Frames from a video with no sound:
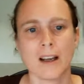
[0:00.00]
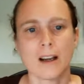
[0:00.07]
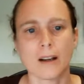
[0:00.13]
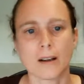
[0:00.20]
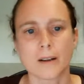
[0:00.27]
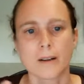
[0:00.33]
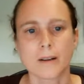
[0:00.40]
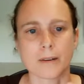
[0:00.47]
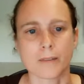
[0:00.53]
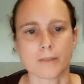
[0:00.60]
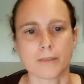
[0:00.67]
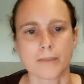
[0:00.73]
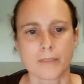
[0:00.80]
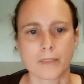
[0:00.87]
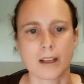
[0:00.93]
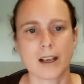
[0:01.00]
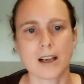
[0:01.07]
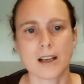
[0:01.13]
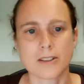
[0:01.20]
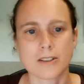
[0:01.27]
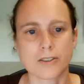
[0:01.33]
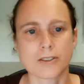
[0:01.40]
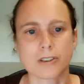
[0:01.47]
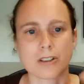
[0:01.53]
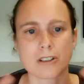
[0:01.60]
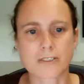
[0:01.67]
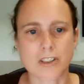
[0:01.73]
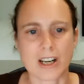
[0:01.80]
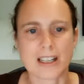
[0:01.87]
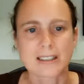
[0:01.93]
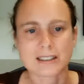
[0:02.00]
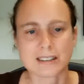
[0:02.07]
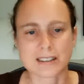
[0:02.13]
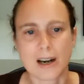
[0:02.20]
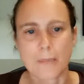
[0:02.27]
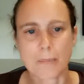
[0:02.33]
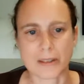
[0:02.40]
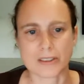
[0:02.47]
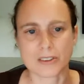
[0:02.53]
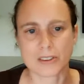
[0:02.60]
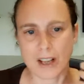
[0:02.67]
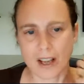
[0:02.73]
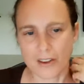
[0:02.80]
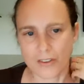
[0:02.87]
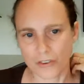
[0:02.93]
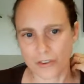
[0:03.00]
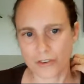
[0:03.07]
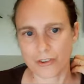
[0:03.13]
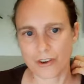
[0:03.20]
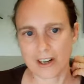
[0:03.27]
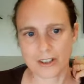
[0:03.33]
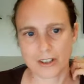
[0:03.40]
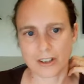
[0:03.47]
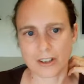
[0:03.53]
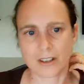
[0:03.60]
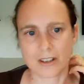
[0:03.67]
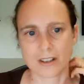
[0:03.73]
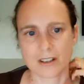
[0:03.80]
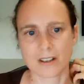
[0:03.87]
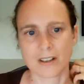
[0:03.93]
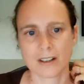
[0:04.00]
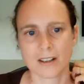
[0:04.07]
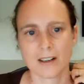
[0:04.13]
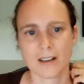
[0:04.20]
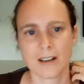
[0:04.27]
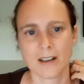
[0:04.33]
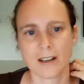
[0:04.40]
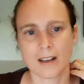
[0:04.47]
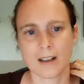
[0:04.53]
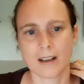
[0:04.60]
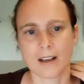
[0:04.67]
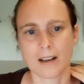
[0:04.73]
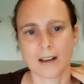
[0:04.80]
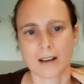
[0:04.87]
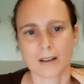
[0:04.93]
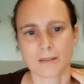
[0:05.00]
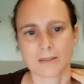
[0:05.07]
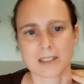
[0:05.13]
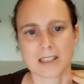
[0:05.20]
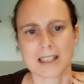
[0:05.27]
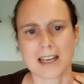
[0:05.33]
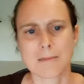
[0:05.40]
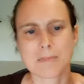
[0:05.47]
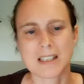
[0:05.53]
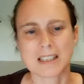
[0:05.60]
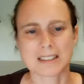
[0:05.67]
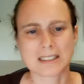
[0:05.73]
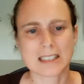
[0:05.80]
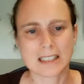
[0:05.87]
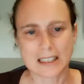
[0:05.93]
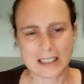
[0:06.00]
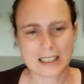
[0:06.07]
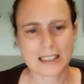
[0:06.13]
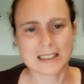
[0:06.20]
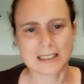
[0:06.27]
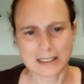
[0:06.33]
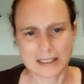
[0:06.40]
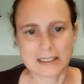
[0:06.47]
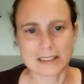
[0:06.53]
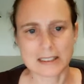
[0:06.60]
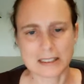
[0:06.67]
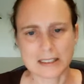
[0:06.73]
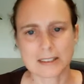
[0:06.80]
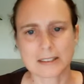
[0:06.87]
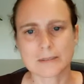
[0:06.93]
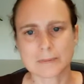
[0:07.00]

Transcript: I do sort of try and set up a structure to keep things consistent.